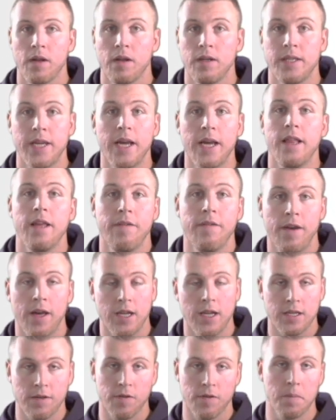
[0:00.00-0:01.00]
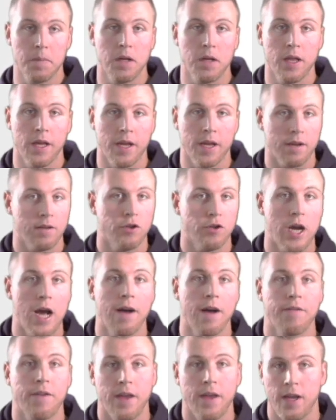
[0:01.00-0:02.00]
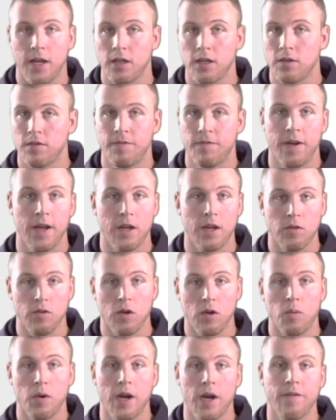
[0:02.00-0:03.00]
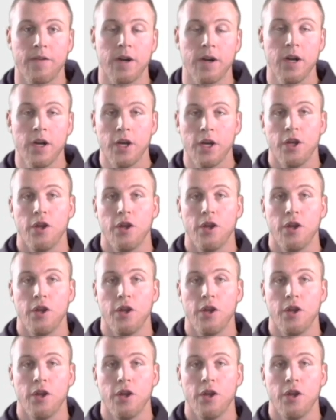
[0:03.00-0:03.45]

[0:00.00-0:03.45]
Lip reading: daily fantasy football, like DraftKings, FanDuel, whatever.